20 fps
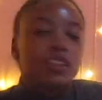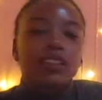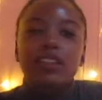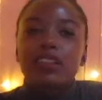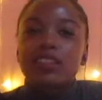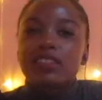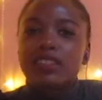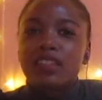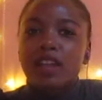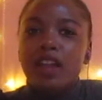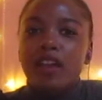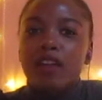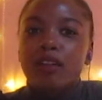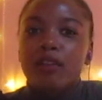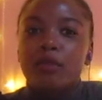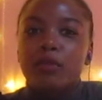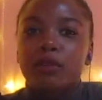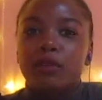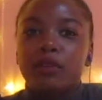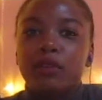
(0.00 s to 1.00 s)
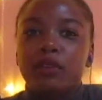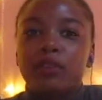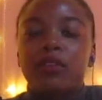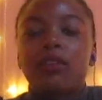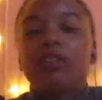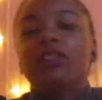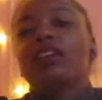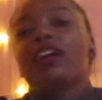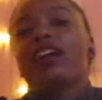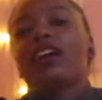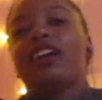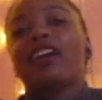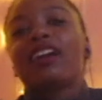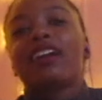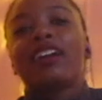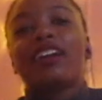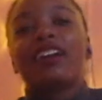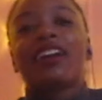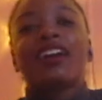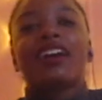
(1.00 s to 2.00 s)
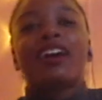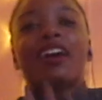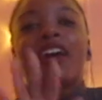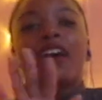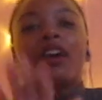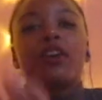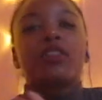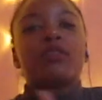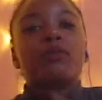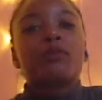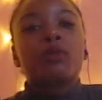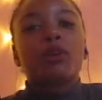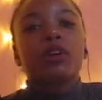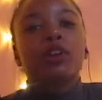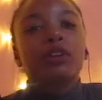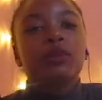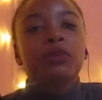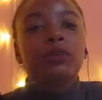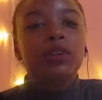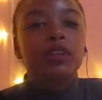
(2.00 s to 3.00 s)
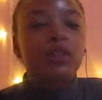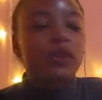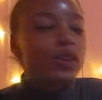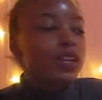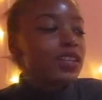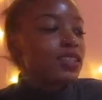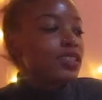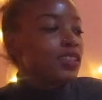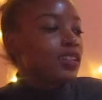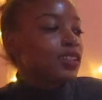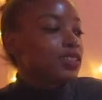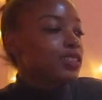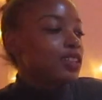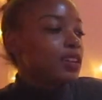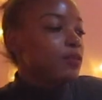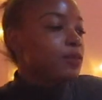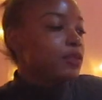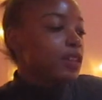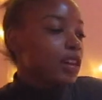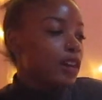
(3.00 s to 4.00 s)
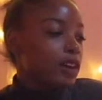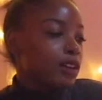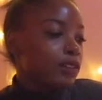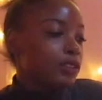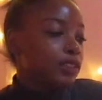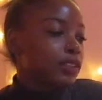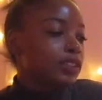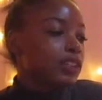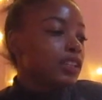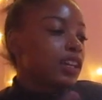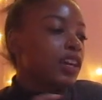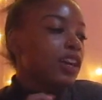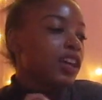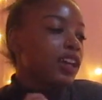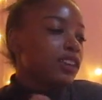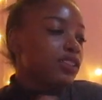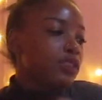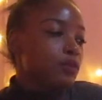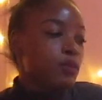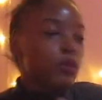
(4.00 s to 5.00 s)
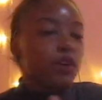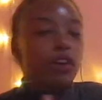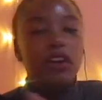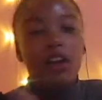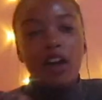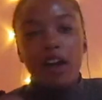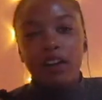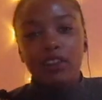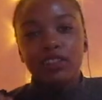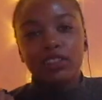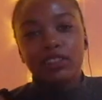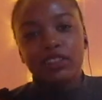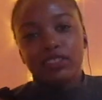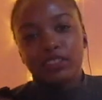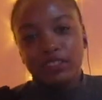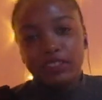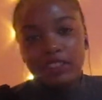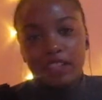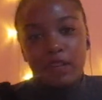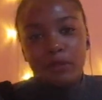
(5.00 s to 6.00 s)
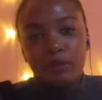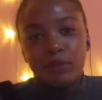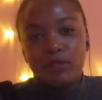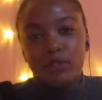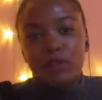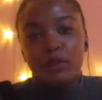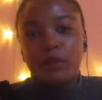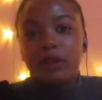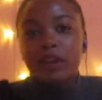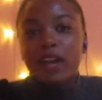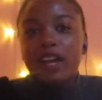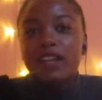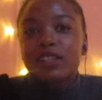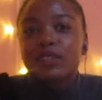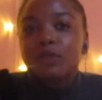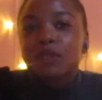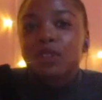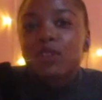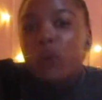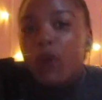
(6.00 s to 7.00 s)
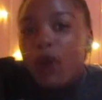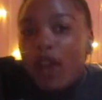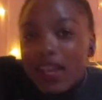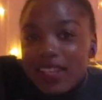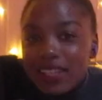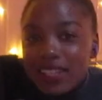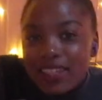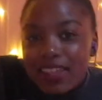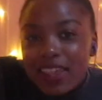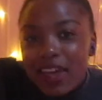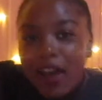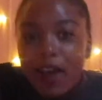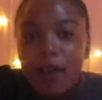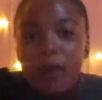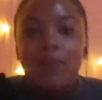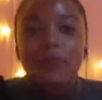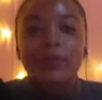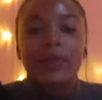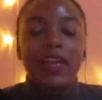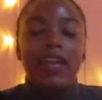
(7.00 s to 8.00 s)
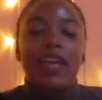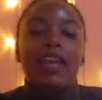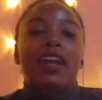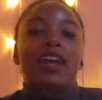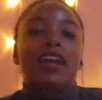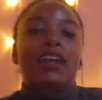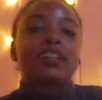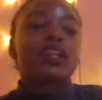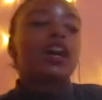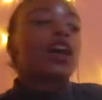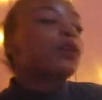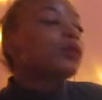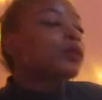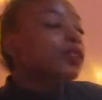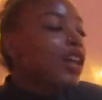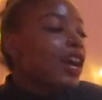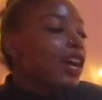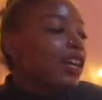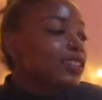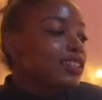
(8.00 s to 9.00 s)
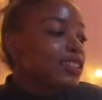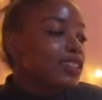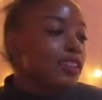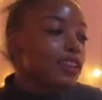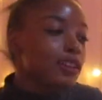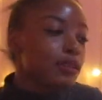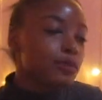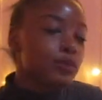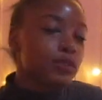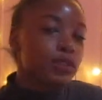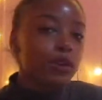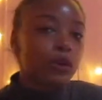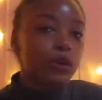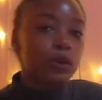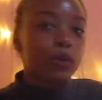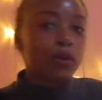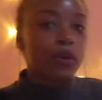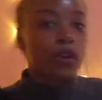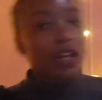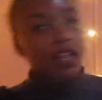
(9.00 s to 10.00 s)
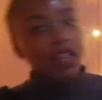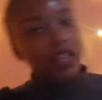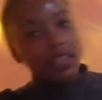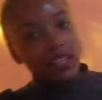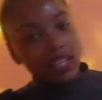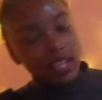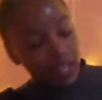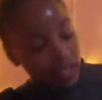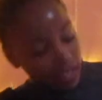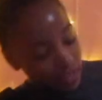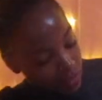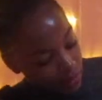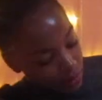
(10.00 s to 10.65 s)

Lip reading: That's terrible. Okay. The more you request next time down, the more I'll learn their names. So, guys, request them and I'll react to them. So, like